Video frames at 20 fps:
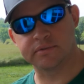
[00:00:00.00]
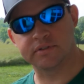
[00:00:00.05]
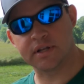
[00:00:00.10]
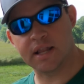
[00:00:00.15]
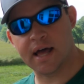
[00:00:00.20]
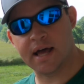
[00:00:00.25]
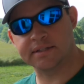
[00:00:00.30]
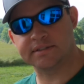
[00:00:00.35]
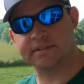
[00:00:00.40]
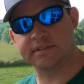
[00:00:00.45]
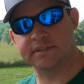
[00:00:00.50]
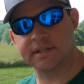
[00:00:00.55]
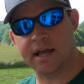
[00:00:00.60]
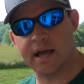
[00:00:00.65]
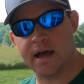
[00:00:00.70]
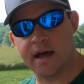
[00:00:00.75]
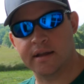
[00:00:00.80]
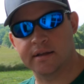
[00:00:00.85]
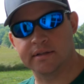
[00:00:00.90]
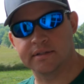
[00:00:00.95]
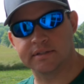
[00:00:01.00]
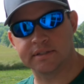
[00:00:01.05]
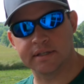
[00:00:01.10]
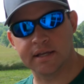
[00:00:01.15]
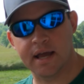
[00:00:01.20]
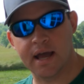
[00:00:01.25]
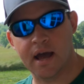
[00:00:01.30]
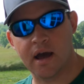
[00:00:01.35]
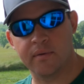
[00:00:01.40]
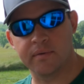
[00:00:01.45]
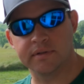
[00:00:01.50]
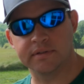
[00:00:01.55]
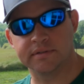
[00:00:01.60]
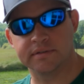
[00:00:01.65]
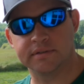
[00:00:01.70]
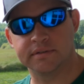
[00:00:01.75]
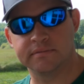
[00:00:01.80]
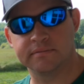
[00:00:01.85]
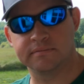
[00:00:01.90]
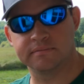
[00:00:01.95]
slices out, and see how it's